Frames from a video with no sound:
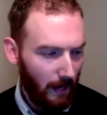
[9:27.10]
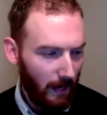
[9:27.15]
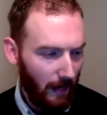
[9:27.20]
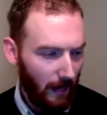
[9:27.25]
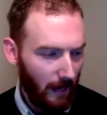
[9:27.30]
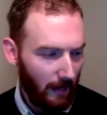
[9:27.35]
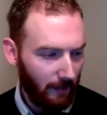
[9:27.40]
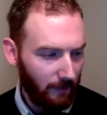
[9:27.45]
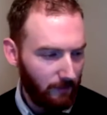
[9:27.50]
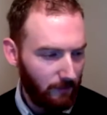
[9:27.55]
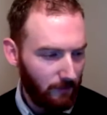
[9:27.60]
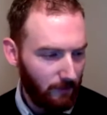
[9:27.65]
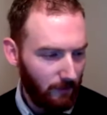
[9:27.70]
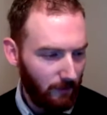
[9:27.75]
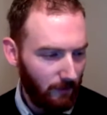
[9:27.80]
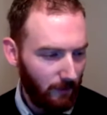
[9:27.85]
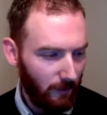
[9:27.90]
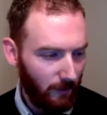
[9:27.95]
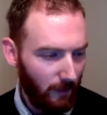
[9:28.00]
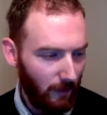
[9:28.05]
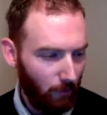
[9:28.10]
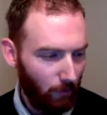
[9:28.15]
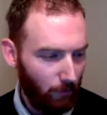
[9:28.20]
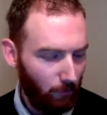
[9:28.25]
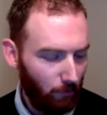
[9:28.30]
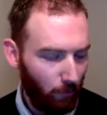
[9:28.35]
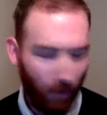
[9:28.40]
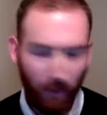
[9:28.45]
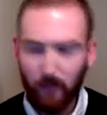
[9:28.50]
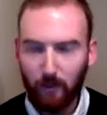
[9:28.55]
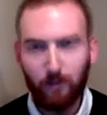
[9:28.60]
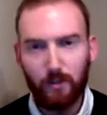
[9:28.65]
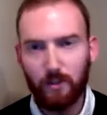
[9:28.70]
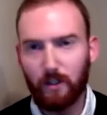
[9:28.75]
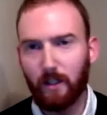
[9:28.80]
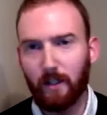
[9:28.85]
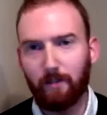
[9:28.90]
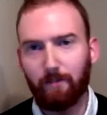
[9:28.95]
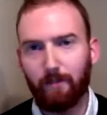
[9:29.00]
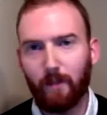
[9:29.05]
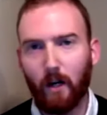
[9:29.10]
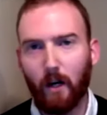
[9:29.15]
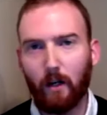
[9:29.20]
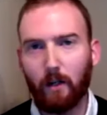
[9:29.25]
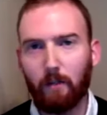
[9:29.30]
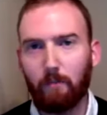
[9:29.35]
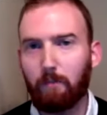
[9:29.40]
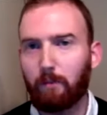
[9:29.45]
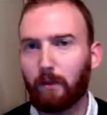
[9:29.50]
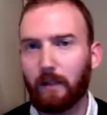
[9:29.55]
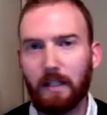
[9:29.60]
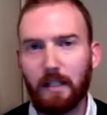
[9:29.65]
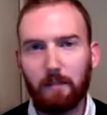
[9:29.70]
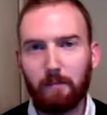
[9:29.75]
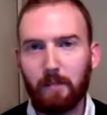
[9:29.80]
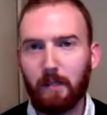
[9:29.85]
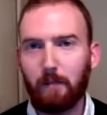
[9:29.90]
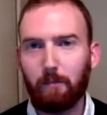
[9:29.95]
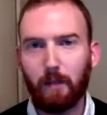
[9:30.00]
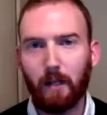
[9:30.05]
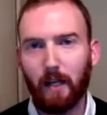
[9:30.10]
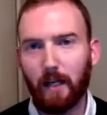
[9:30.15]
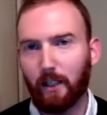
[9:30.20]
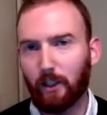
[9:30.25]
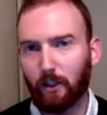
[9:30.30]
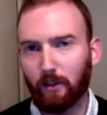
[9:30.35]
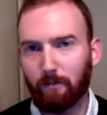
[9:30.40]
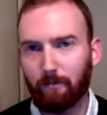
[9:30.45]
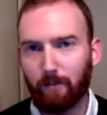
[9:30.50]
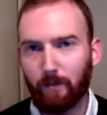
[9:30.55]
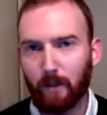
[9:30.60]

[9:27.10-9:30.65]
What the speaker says: And what do you see? A complete manipulation.